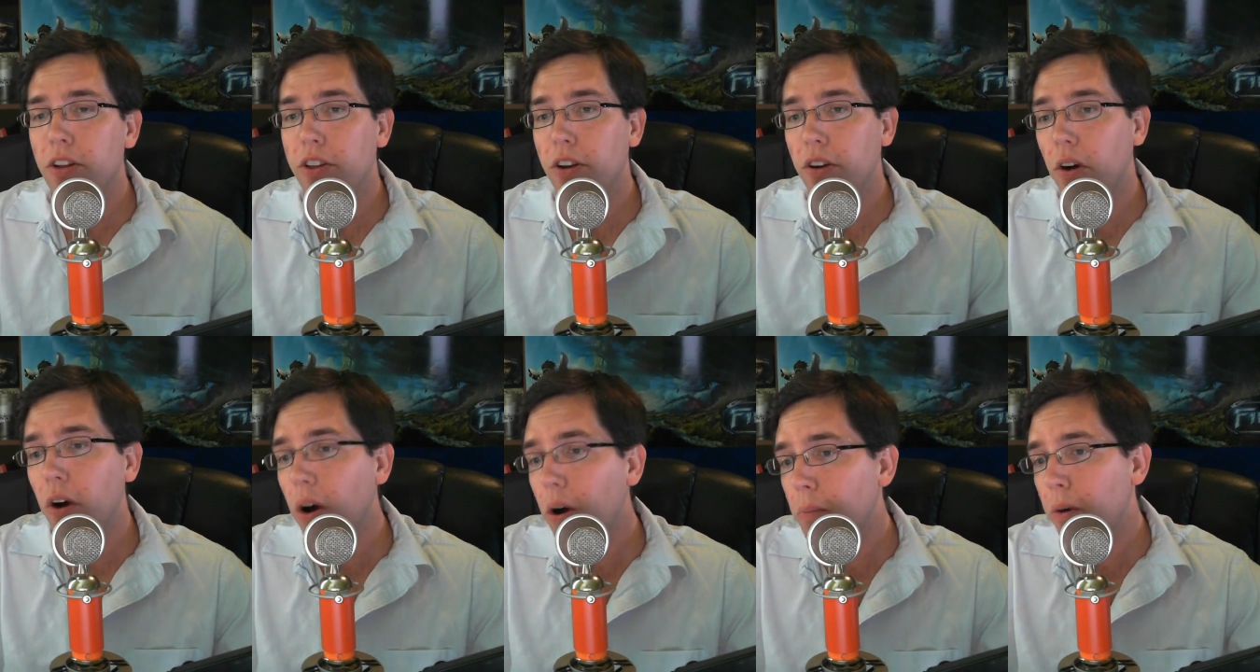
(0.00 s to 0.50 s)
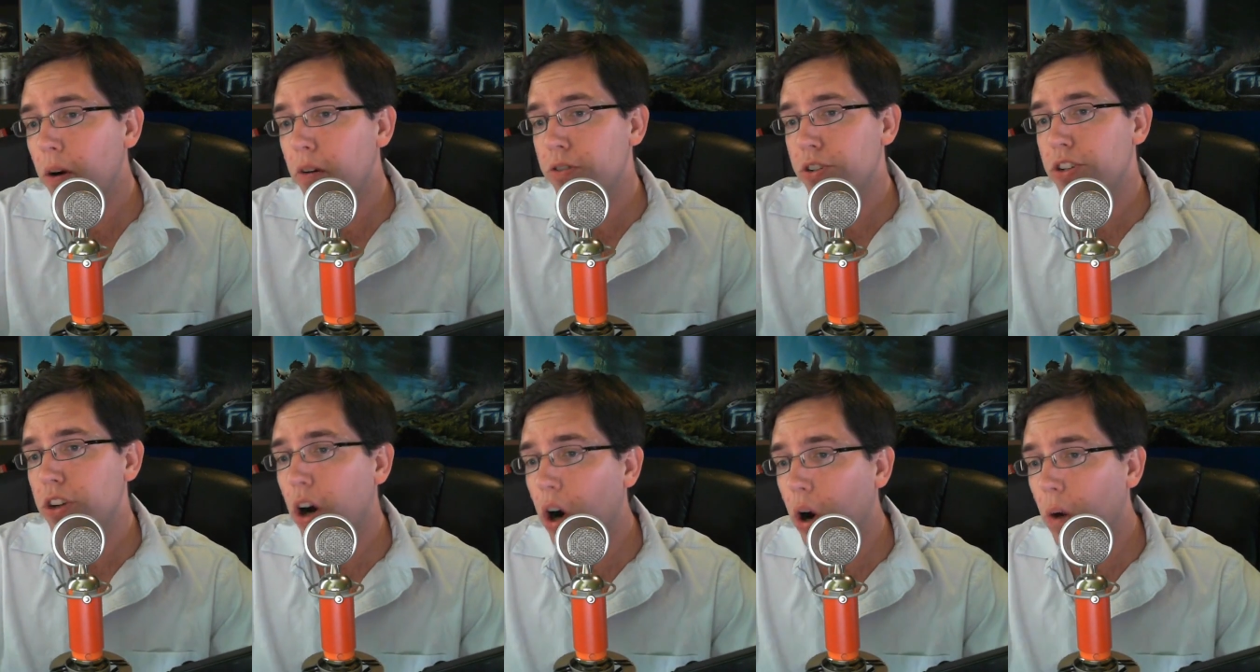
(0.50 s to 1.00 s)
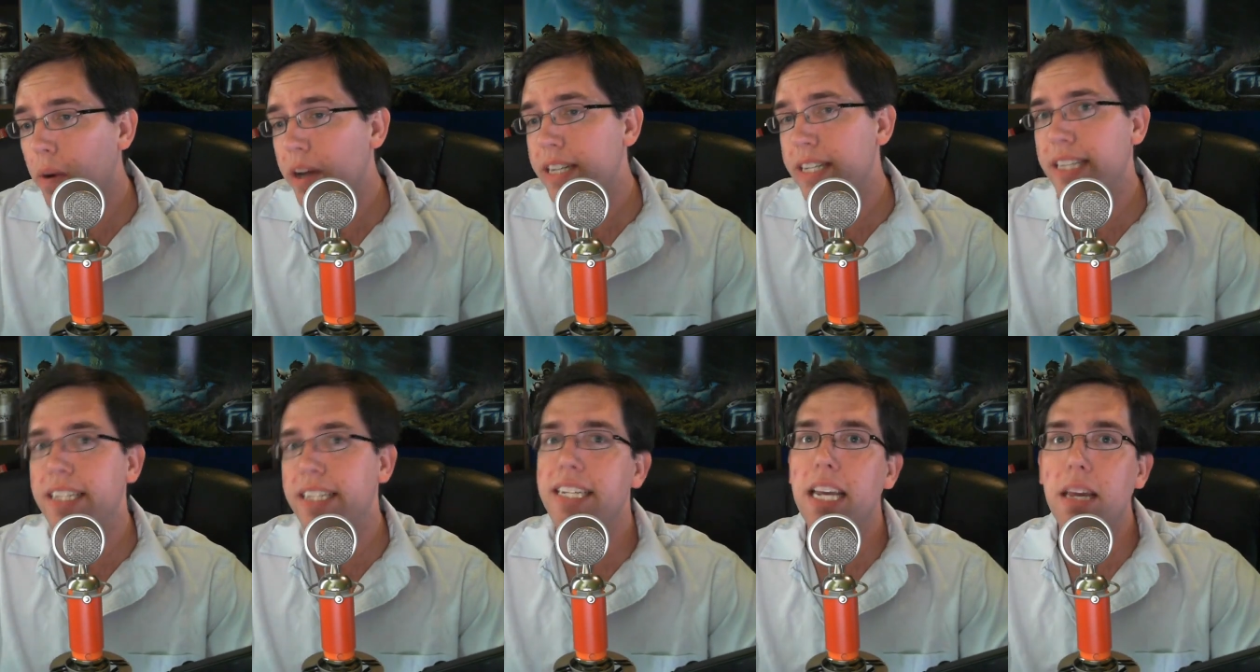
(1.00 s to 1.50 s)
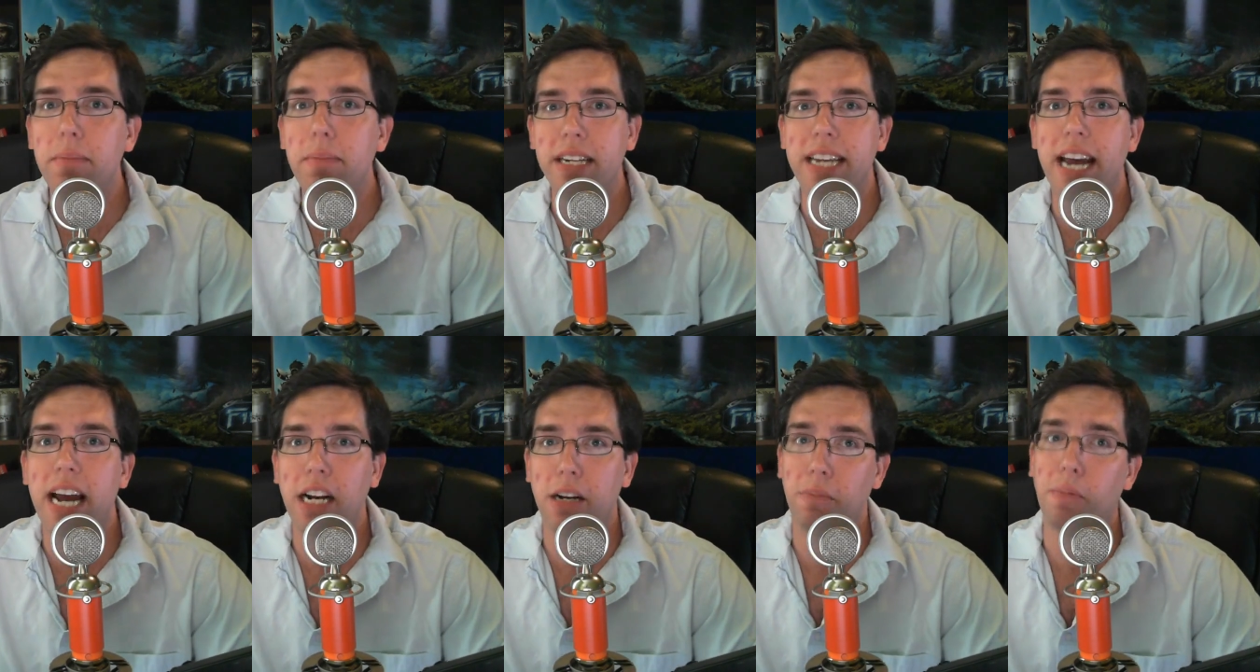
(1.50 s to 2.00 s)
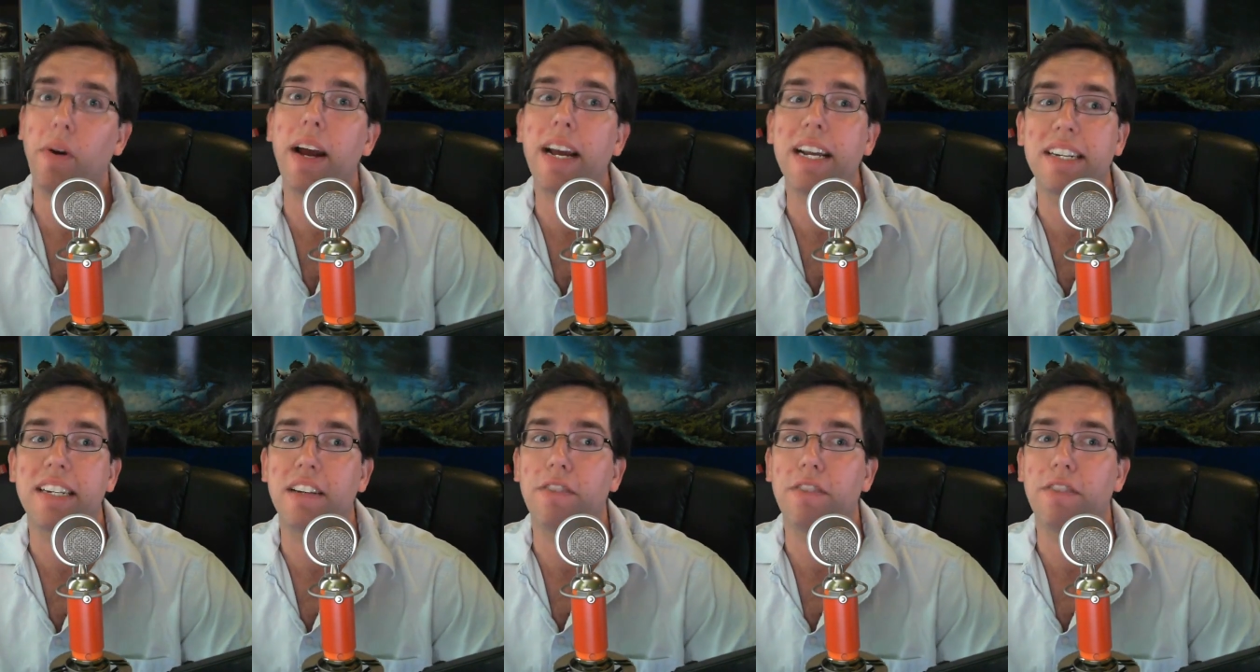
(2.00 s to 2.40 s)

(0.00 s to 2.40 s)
They're almost always the same exact price.